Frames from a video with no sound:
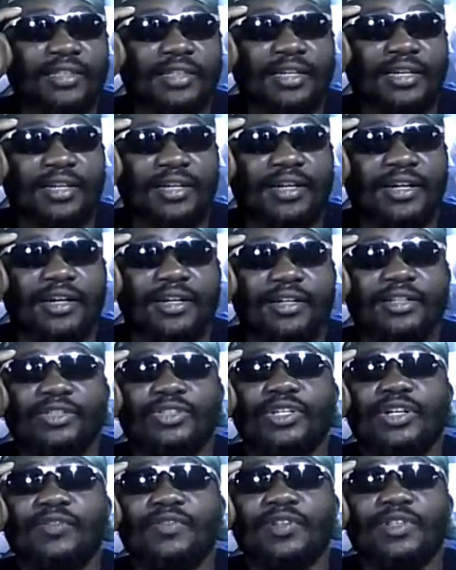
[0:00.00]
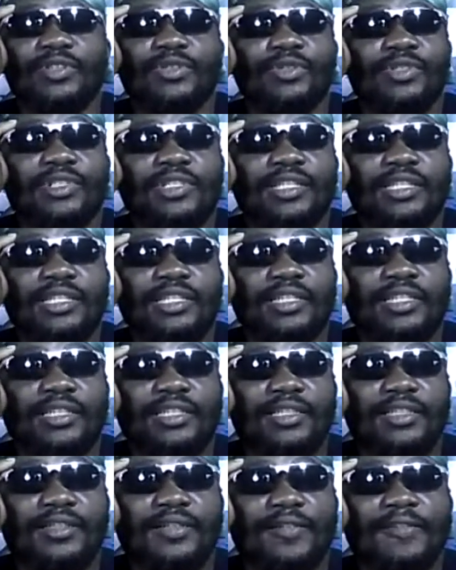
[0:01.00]
Or they travel into the city,
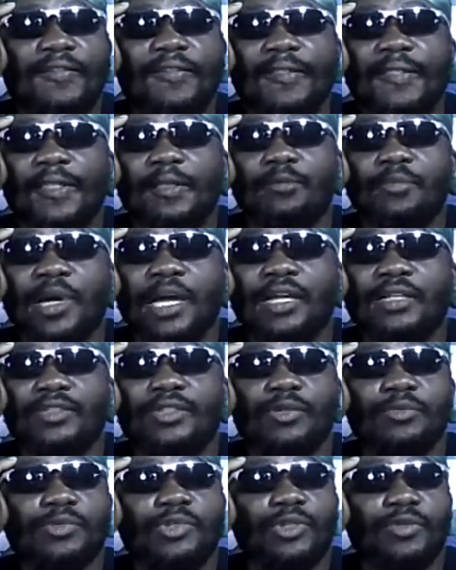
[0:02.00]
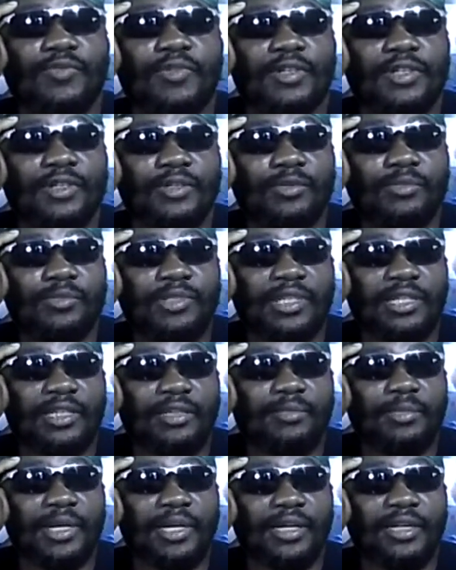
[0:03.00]
buy some stuff and come sell it
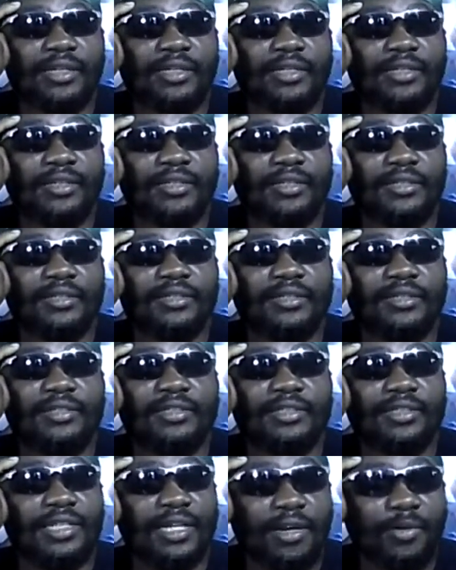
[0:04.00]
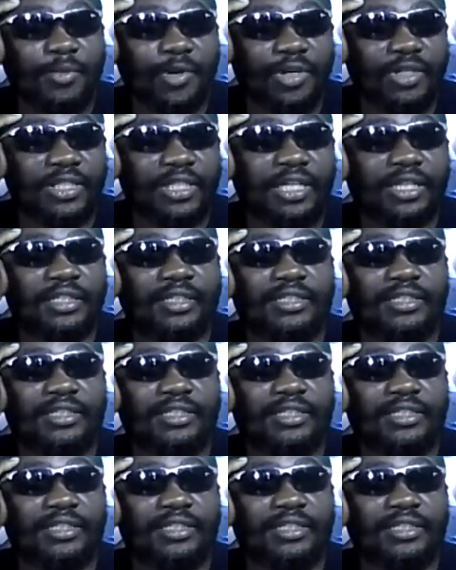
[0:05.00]
back. They are merchants.